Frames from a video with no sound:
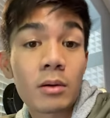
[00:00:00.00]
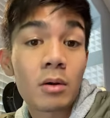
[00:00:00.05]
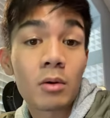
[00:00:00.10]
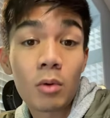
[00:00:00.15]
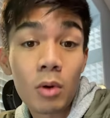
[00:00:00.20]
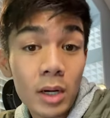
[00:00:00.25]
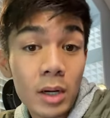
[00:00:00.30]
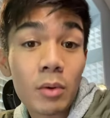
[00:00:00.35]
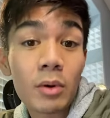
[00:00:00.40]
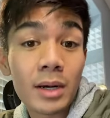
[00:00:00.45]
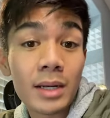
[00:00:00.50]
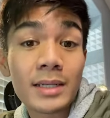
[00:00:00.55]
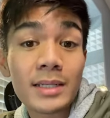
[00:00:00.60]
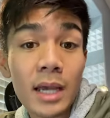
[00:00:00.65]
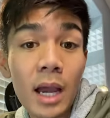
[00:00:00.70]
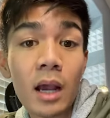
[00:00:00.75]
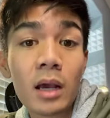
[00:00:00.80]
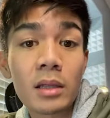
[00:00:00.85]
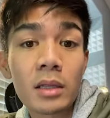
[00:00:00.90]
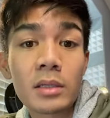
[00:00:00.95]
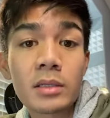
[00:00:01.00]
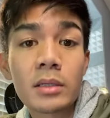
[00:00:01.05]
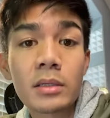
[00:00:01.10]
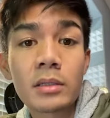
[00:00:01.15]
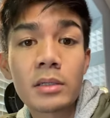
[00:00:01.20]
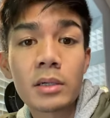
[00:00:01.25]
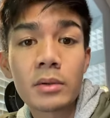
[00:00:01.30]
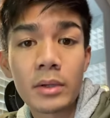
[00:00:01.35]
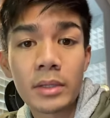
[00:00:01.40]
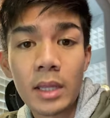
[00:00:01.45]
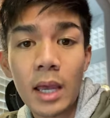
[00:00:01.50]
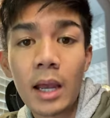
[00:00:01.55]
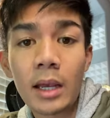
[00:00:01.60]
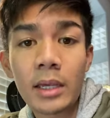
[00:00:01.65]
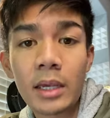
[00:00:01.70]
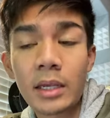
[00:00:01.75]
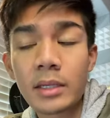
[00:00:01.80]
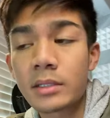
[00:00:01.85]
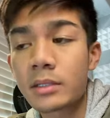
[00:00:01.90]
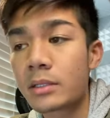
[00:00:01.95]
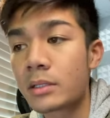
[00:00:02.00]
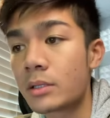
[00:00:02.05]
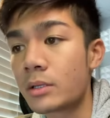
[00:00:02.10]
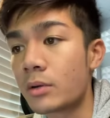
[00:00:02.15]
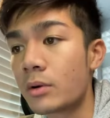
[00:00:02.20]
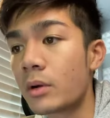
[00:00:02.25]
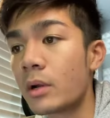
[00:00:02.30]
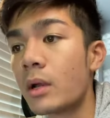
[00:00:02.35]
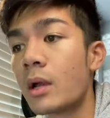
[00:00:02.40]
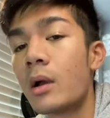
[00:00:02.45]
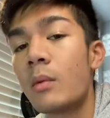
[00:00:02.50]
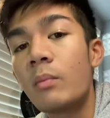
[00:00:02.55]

or what exactly to do in that case too.